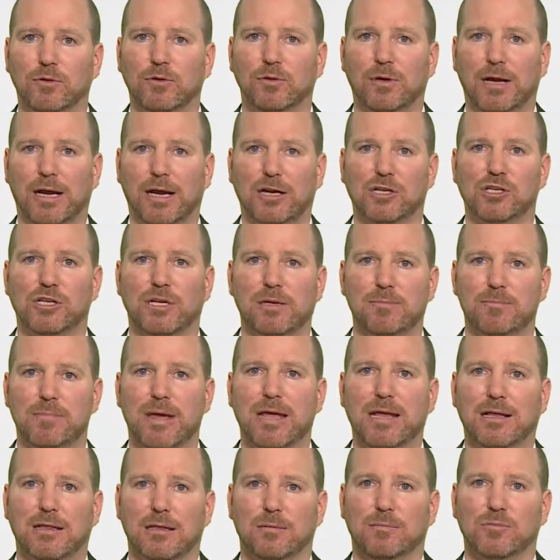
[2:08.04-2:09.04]
to actually
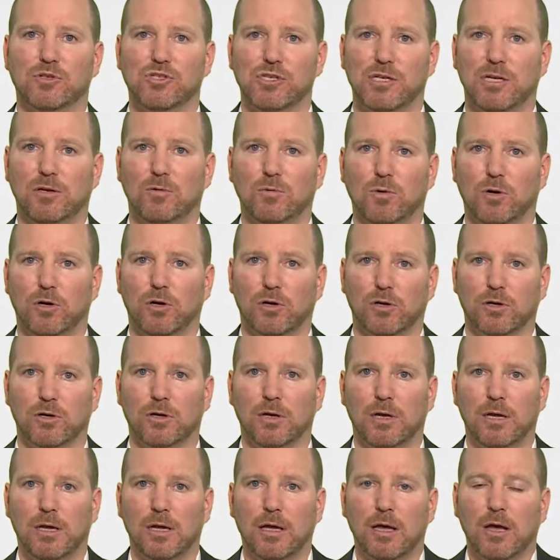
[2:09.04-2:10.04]
make the machine work.
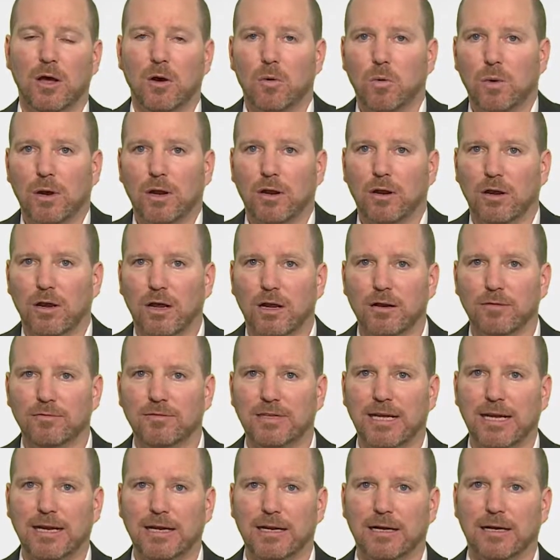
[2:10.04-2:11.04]
Well, a lot of
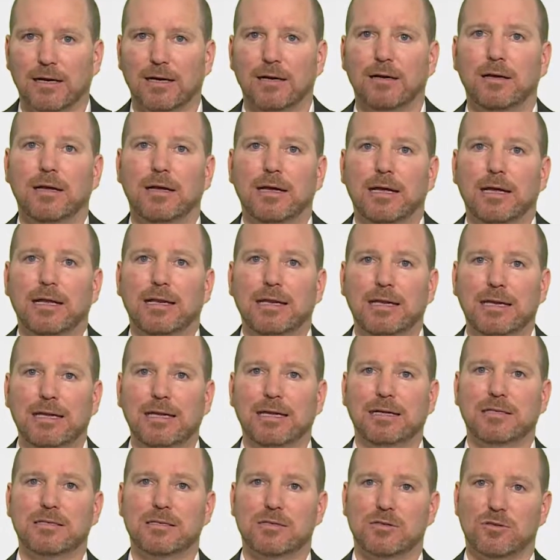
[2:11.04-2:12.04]
data
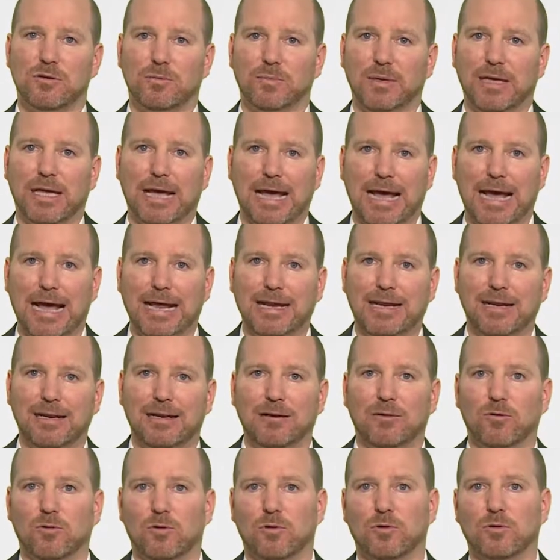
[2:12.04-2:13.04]
needs to be added
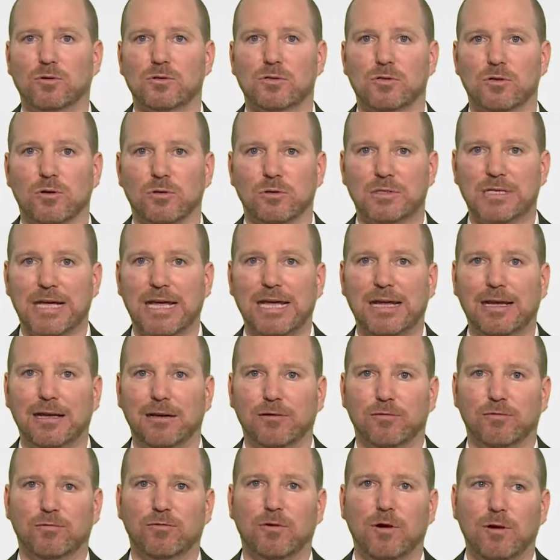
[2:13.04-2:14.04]
or also taken
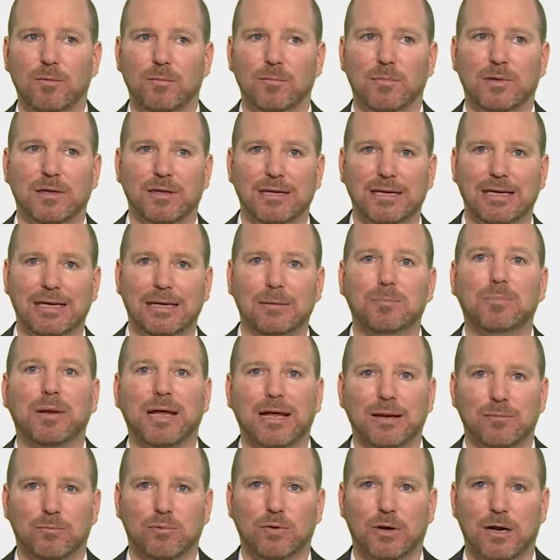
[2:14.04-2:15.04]
from the
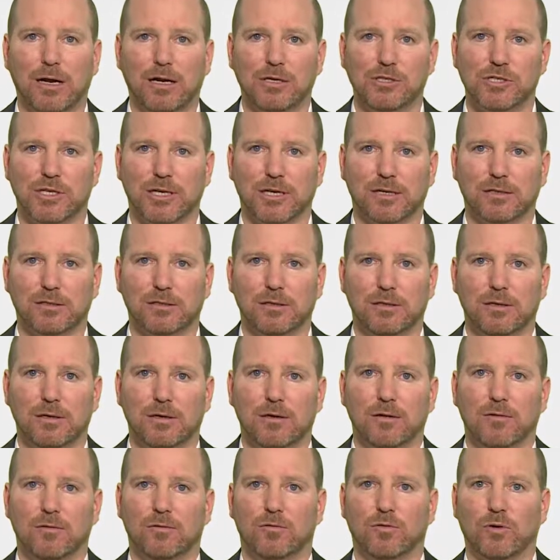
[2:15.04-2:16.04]
EPLAN project.
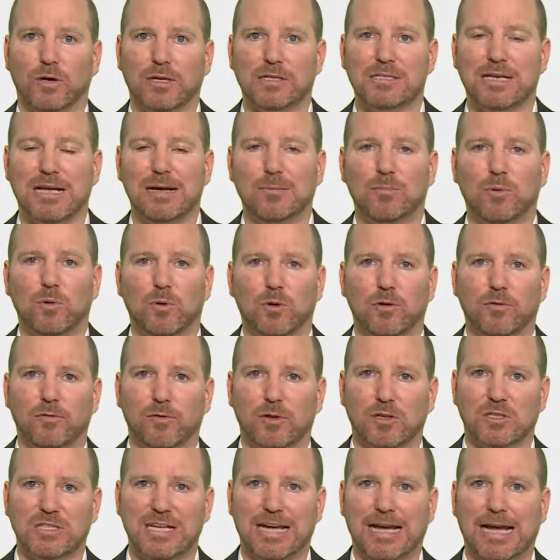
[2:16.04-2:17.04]
For example, all of
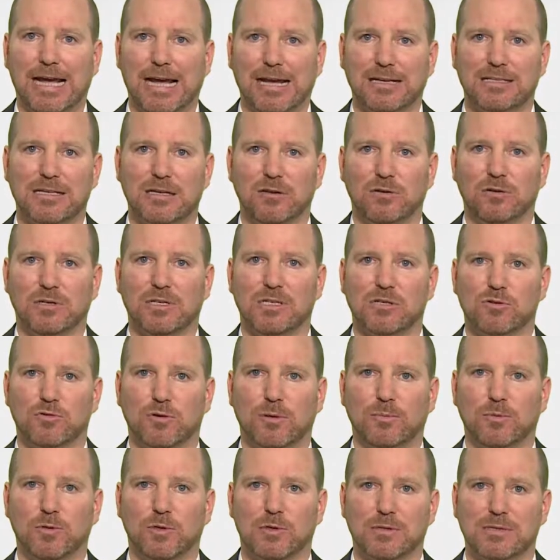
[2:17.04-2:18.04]
your tags and your
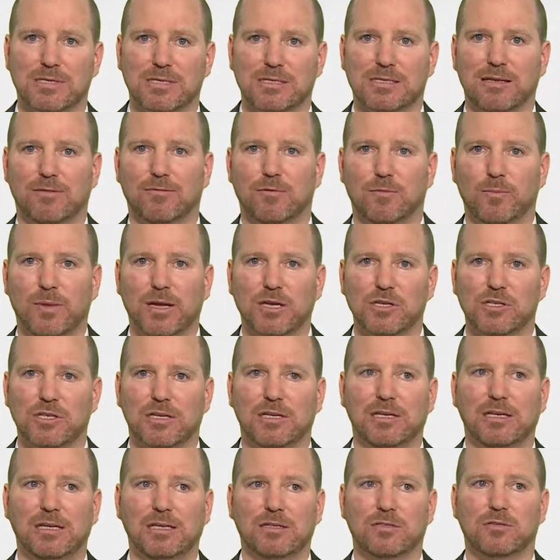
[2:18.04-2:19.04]
descriptors. This
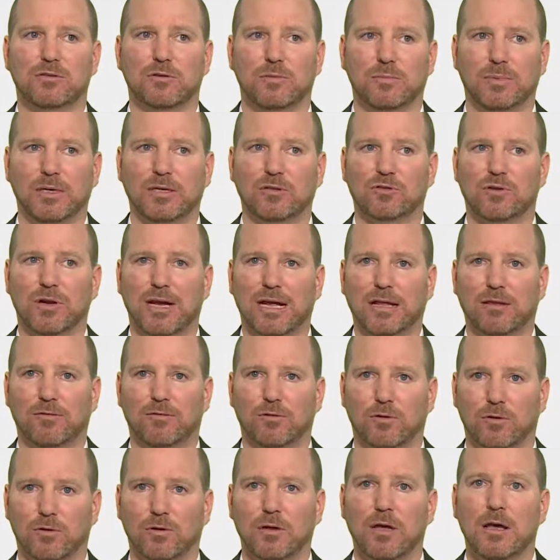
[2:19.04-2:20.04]
information needs to be
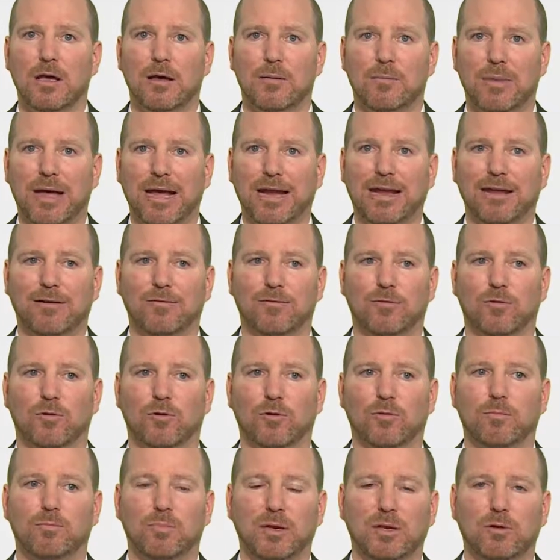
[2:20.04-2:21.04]
transferred back and
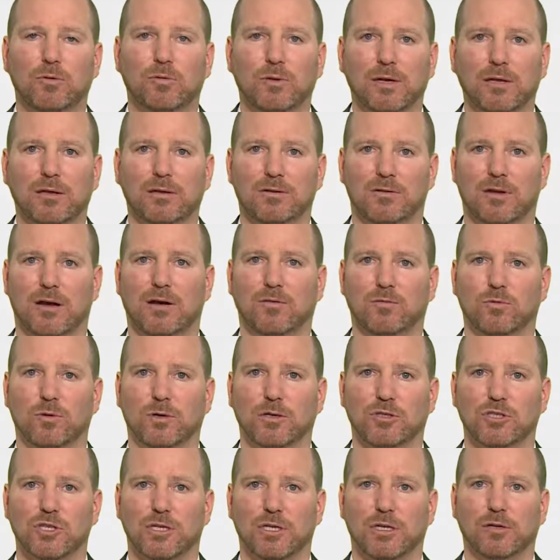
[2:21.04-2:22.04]
forth between software
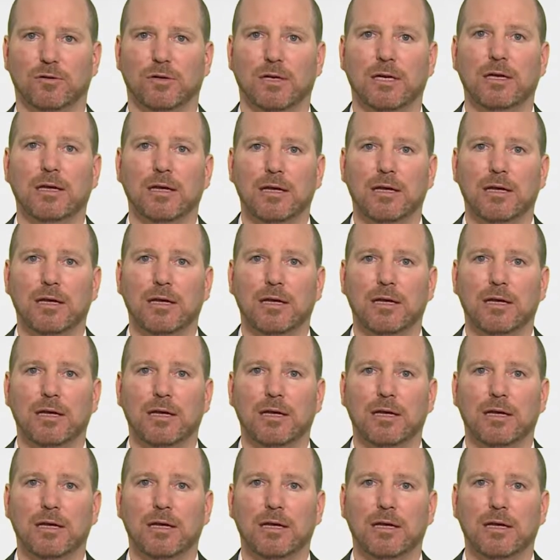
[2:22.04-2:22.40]
engineering